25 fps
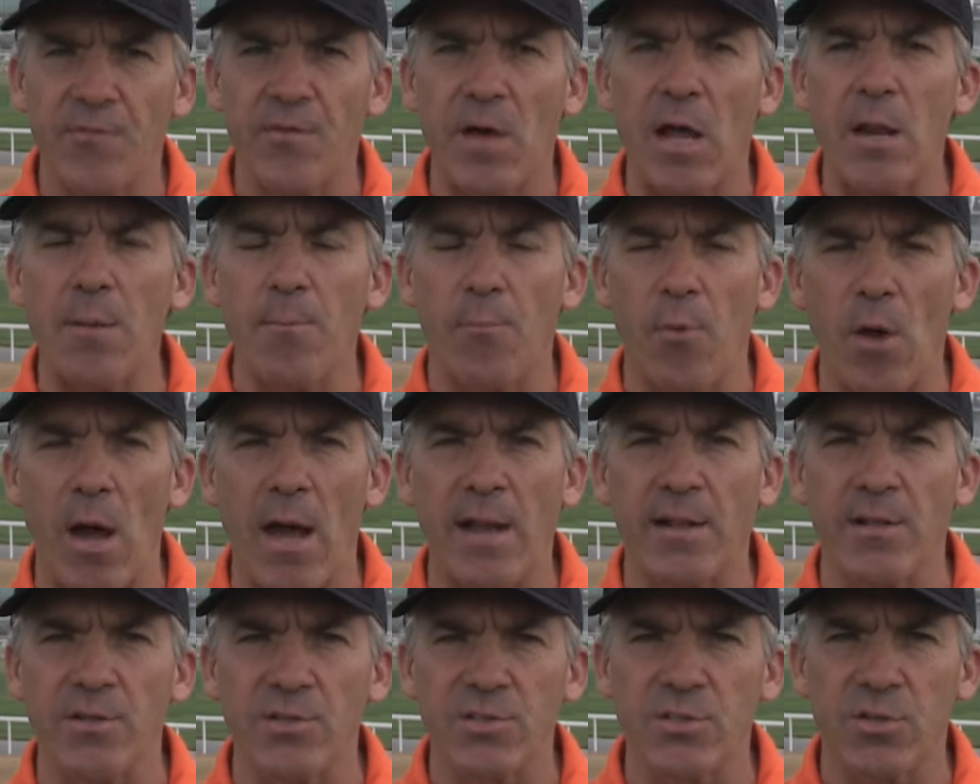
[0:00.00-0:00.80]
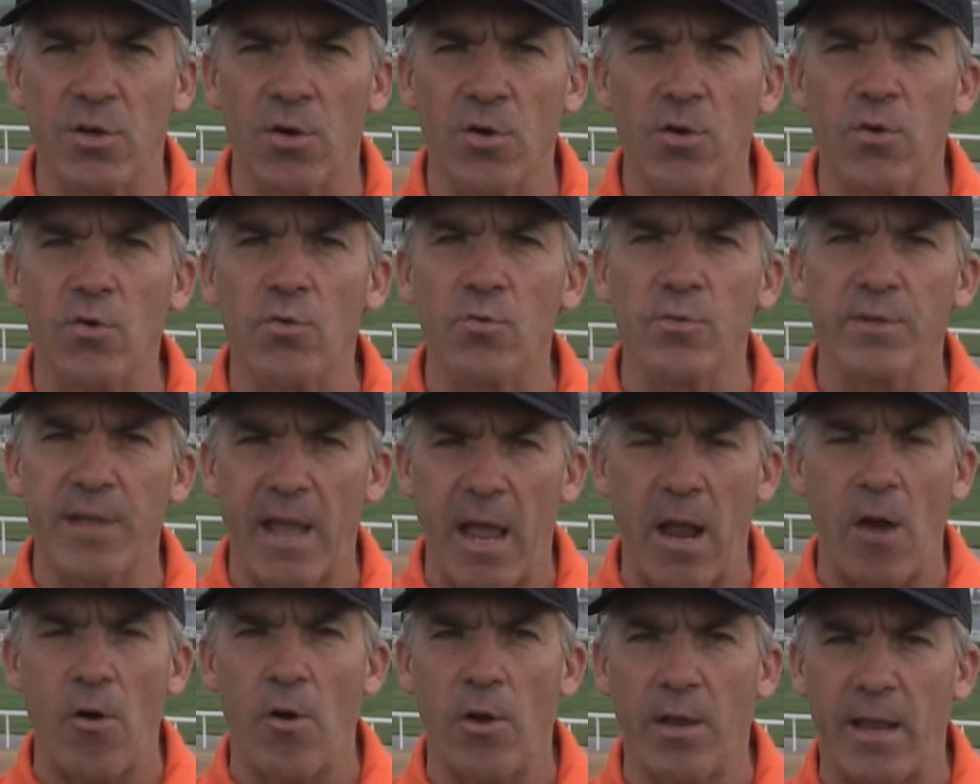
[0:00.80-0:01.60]
of unbridled song called
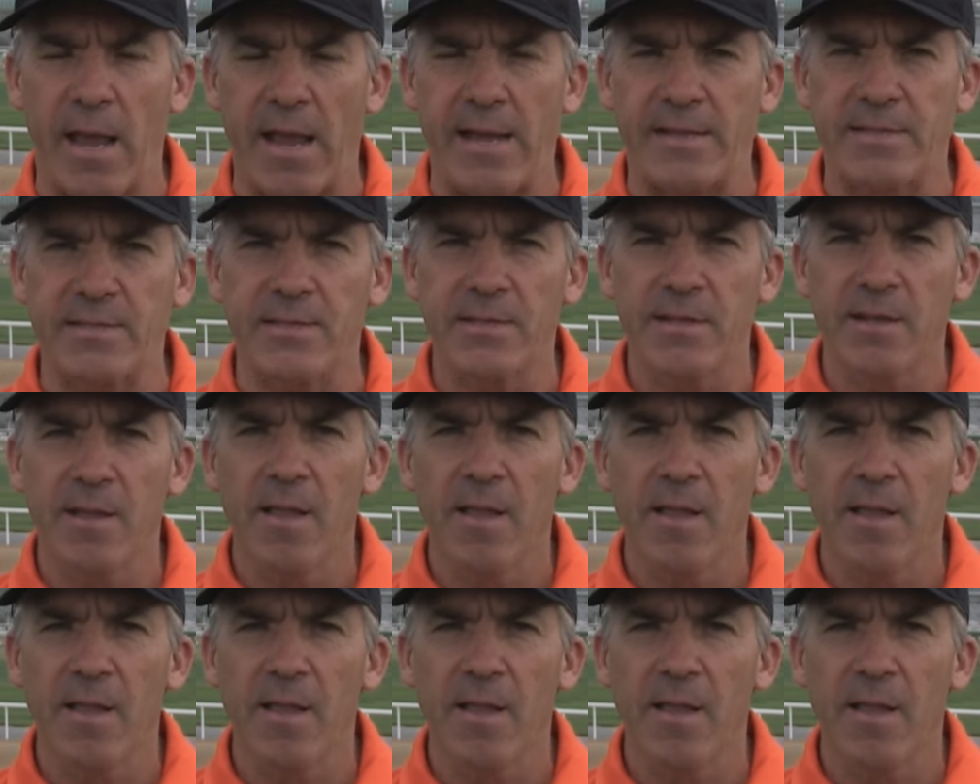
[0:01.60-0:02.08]
Arrogate.